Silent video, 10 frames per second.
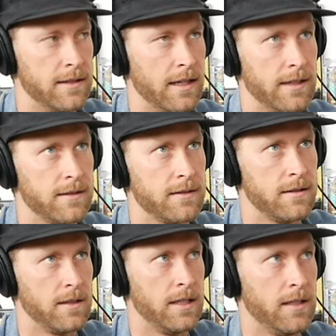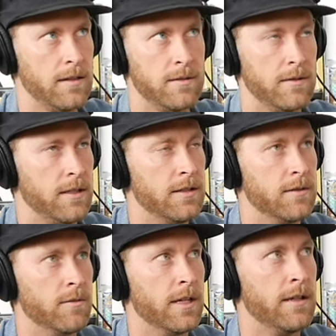like, he's he's
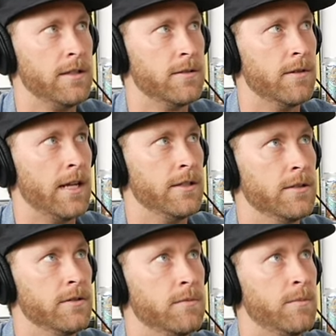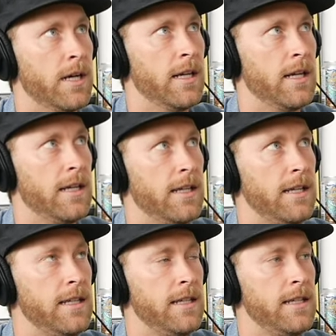a he's a rad dude, but
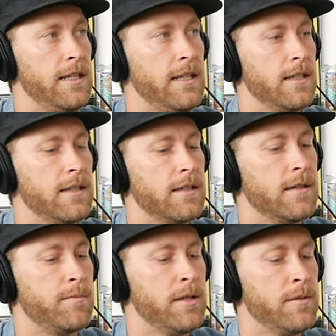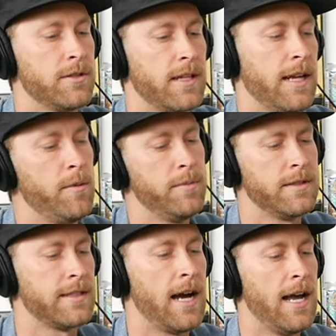he pretty much is like helping
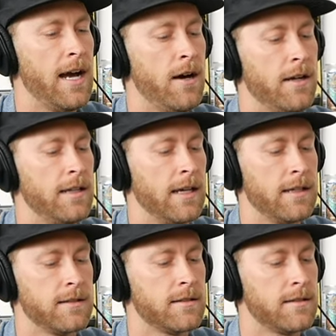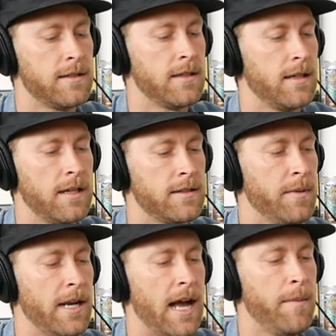this guy out, and like s
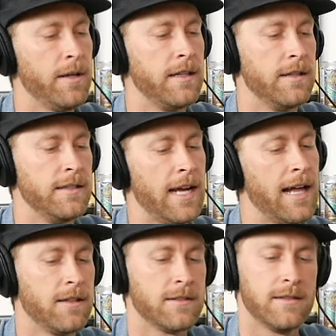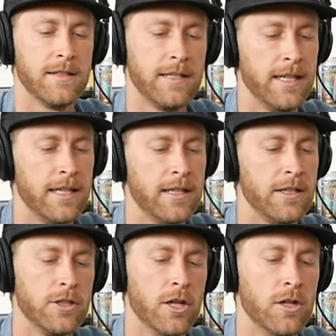something happened, and the dad looks to the kid
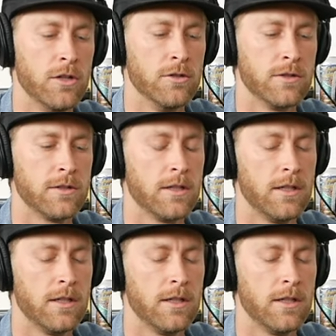and goes,